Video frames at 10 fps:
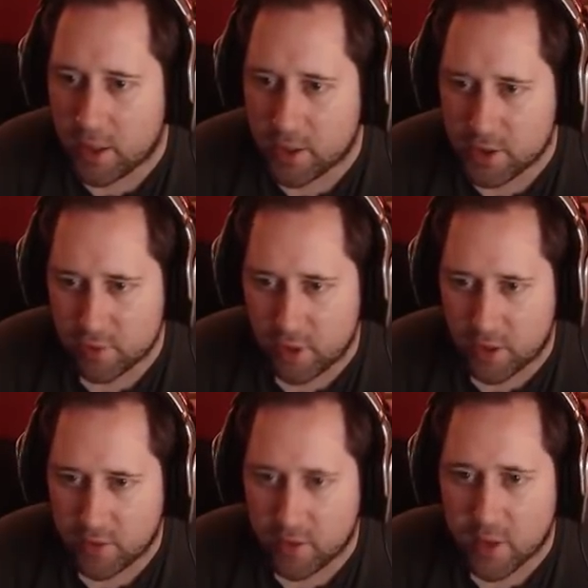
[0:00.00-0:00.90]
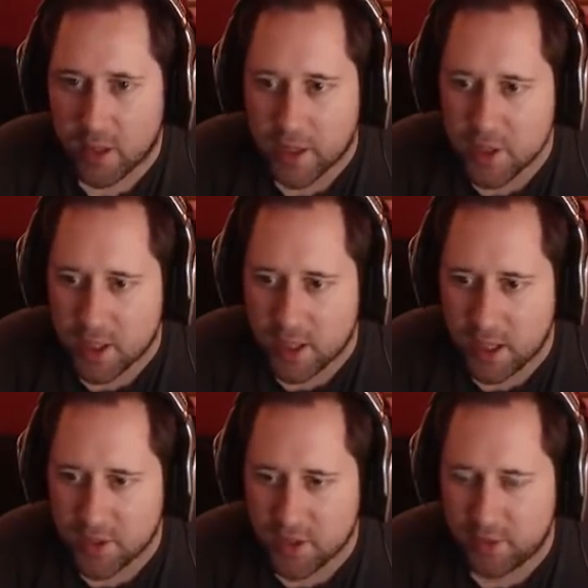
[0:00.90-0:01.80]
strikes, it can actually
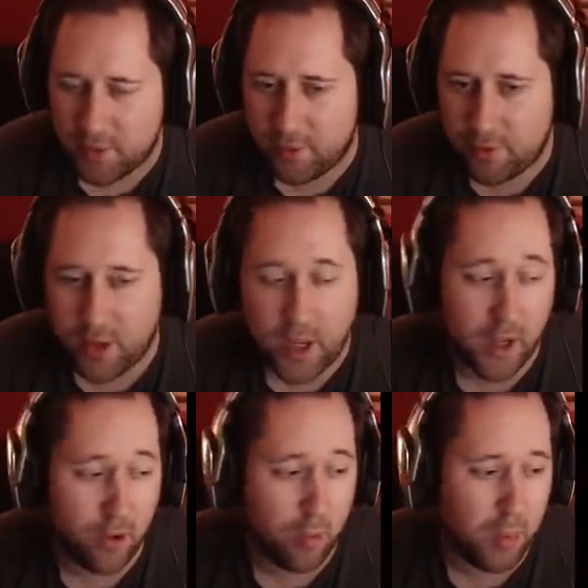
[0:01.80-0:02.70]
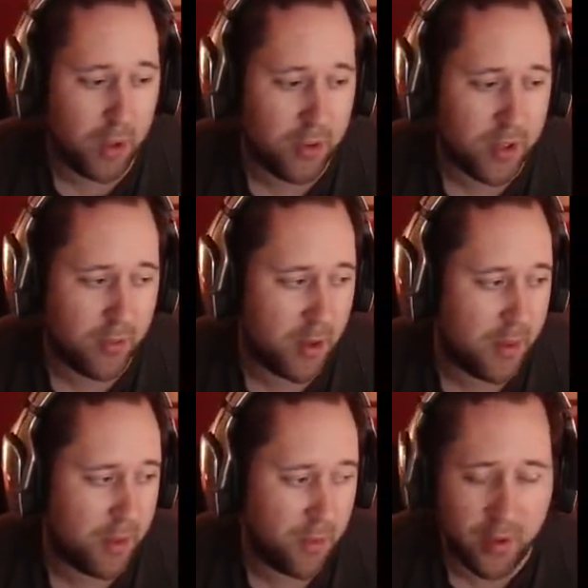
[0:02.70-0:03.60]
catch stuff on fire or blow stuff up,
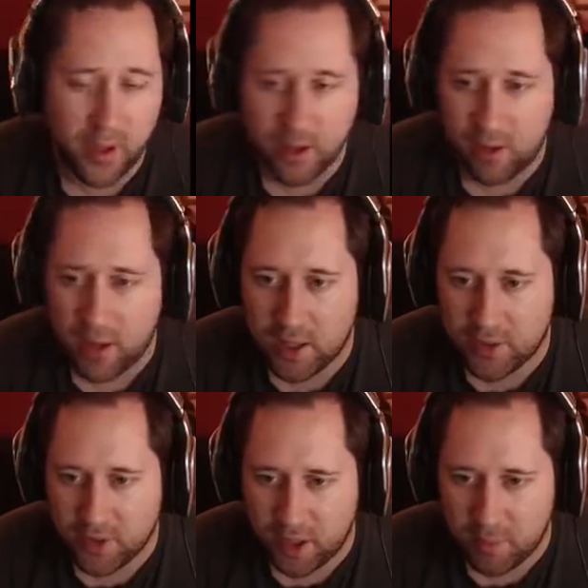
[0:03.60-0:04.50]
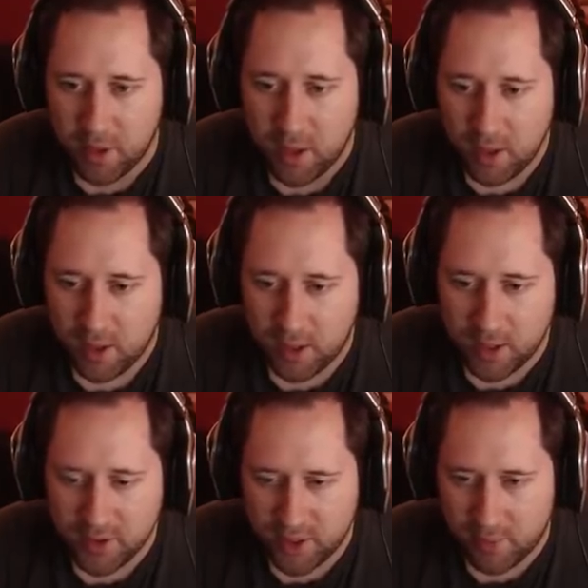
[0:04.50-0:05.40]
as we found out last time.
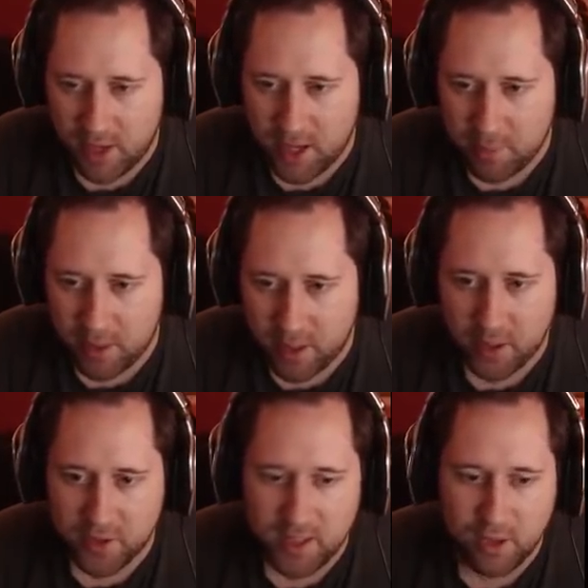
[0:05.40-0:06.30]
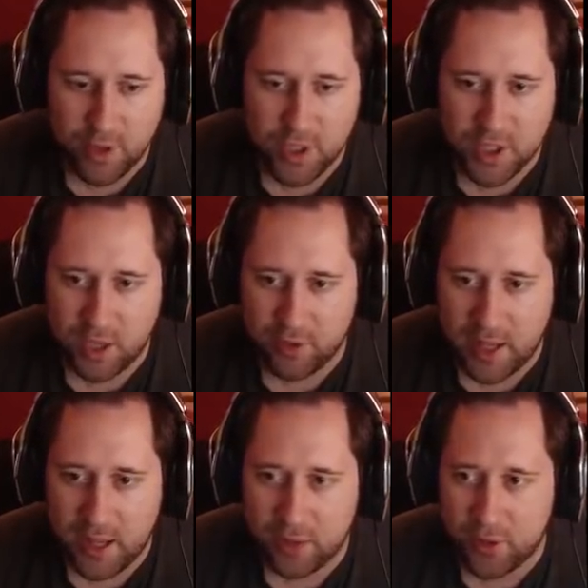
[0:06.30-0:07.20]
Last time I had my artillery shells
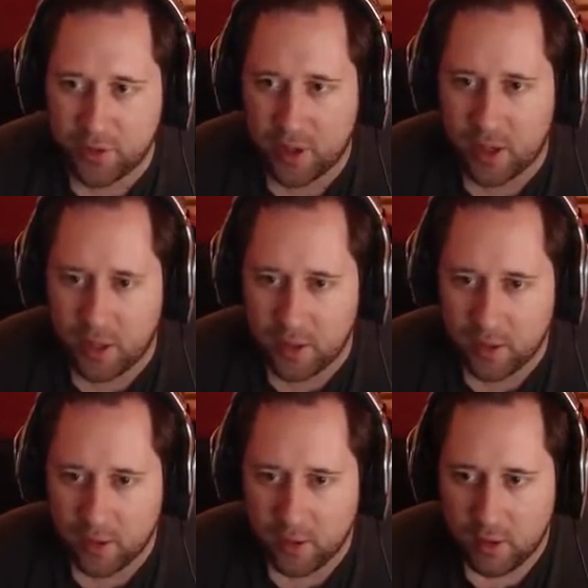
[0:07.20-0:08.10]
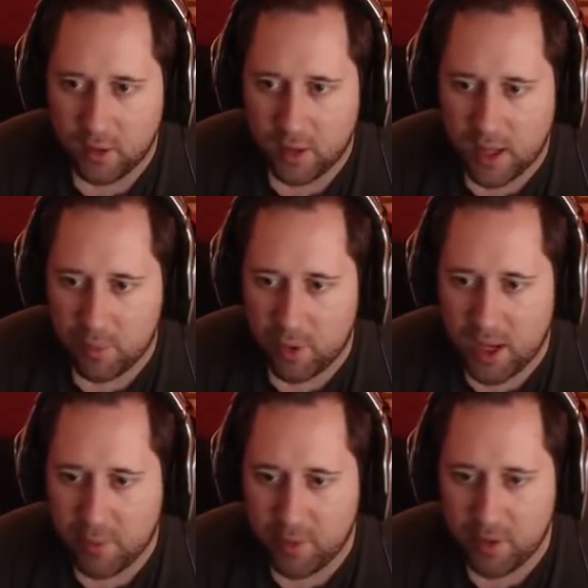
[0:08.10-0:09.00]
outside, and what
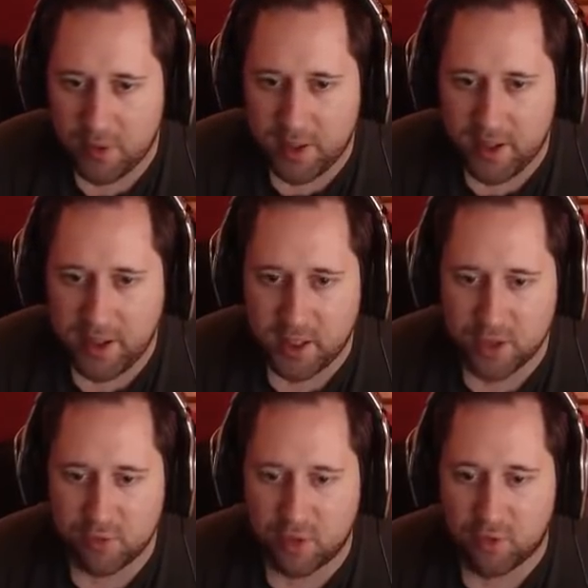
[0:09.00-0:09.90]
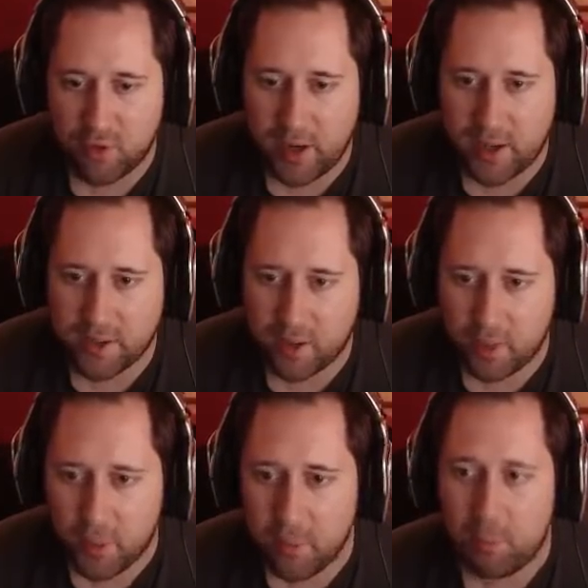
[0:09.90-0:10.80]
happened? The lightning struck right next to them
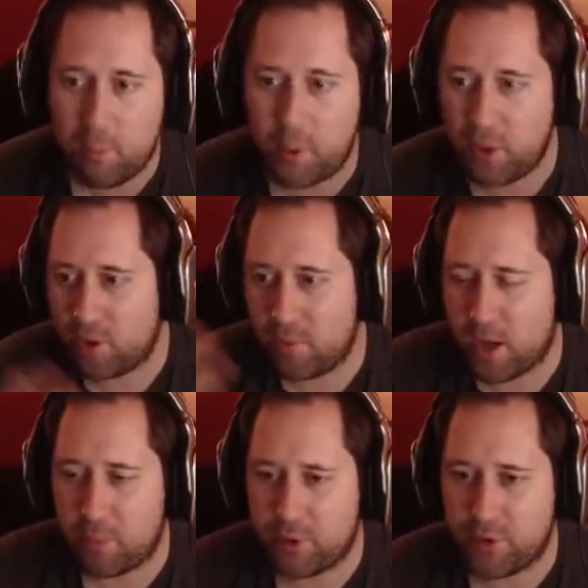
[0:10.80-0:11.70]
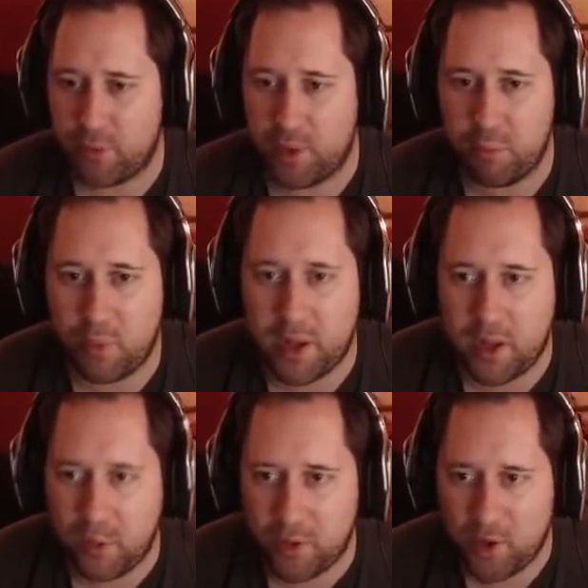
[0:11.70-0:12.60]
and blew them up, so we ended
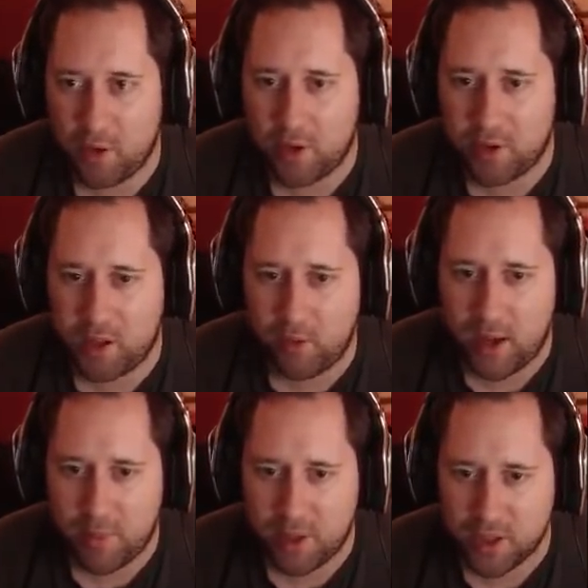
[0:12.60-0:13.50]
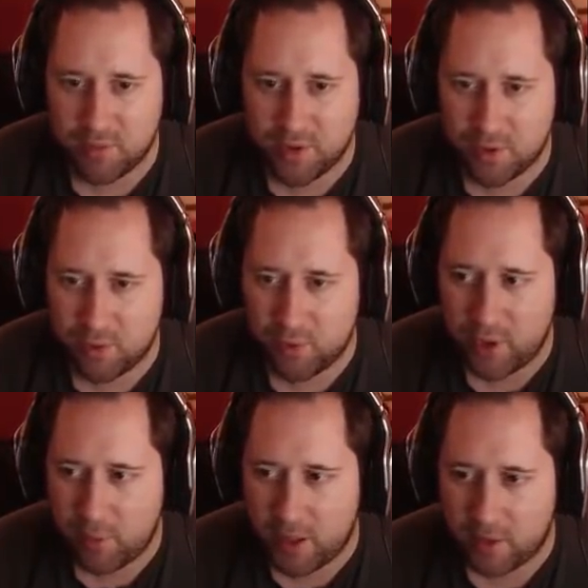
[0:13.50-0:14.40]
up with no artillery ammunition, which was pretty bad.